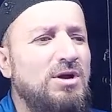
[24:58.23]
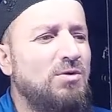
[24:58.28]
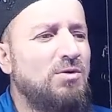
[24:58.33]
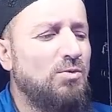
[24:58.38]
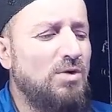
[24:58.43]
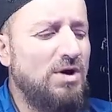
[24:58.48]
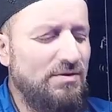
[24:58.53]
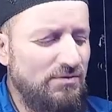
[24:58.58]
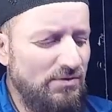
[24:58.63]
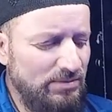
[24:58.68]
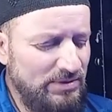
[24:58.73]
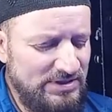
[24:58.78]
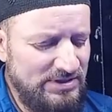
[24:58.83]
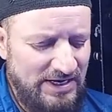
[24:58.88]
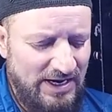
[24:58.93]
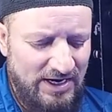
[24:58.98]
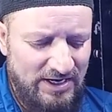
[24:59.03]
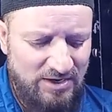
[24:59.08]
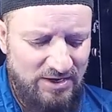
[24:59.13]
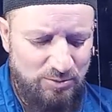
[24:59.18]
Where from the
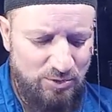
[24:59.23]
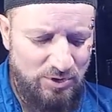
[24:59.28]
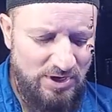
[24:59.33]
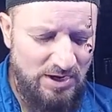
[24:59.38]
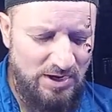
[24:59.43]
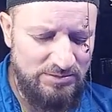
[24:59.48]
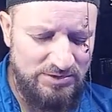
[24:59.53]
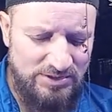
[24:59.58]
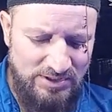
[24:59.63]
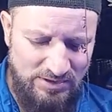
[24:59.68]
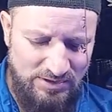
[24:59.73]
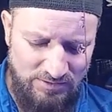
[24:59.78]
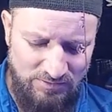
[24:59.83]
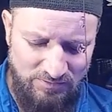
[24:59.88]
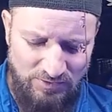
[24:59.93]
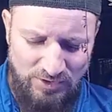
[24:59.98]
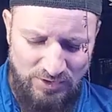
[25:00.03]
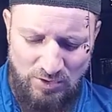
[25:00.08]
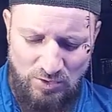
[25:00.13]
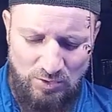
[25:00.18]
second input comes in,
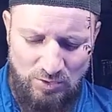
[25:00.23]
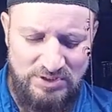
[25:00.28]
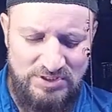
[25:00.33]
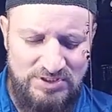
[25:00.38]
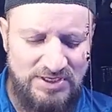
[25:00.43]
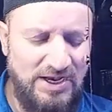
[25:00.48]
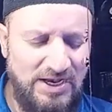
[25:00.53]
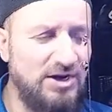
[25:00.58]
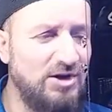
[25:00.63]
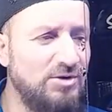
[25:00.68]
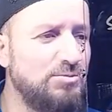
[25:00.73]
we know the second